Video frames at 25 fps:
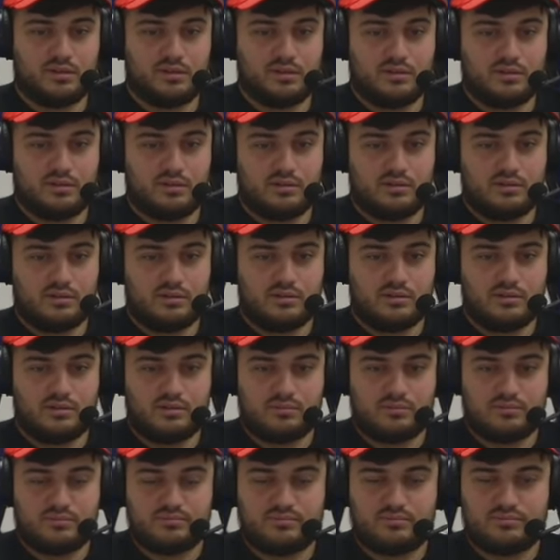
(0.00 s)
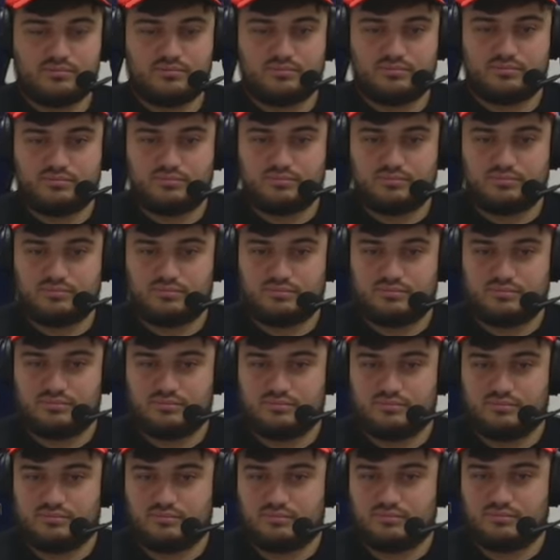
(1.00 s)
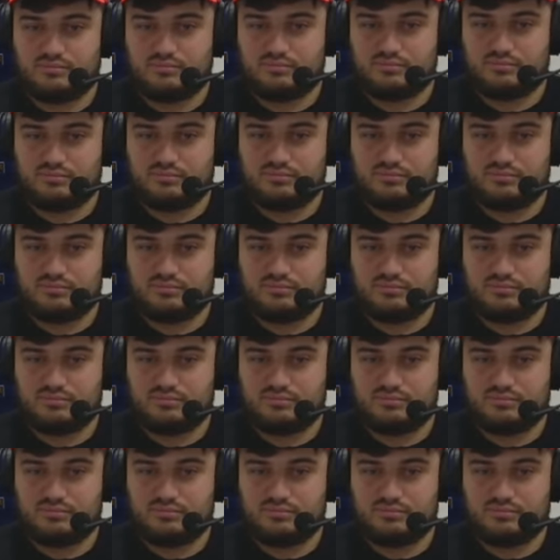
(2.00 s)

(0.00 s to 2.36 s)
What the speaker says: (not speaking)